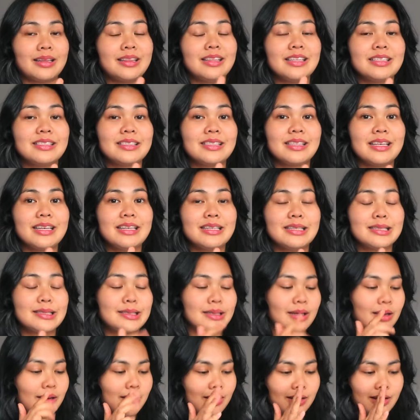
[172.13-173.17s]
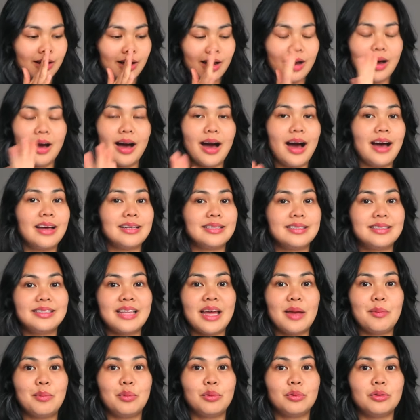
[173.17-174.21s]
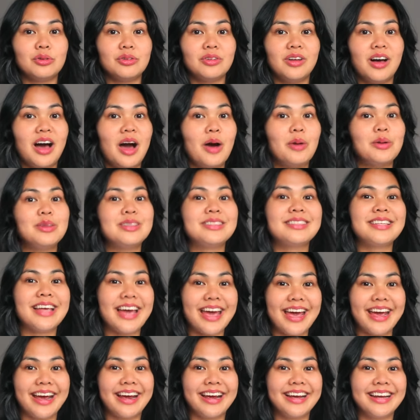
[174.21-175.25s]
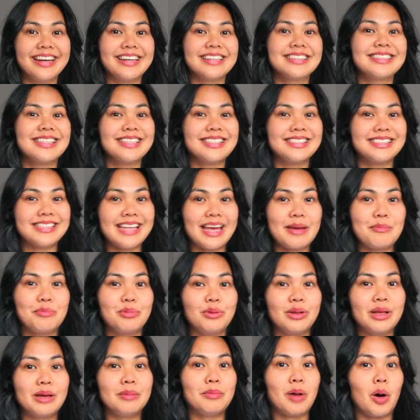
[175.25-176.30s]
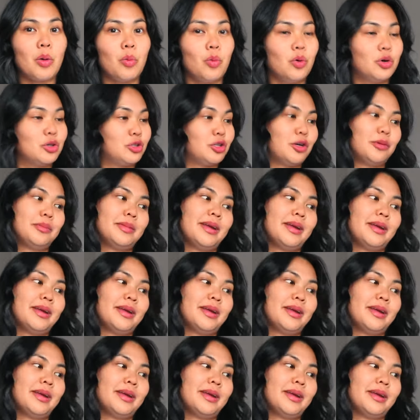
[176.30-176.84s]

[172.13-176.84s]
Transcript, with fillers: This is a staple, I would say. It is a staple in my wardrobe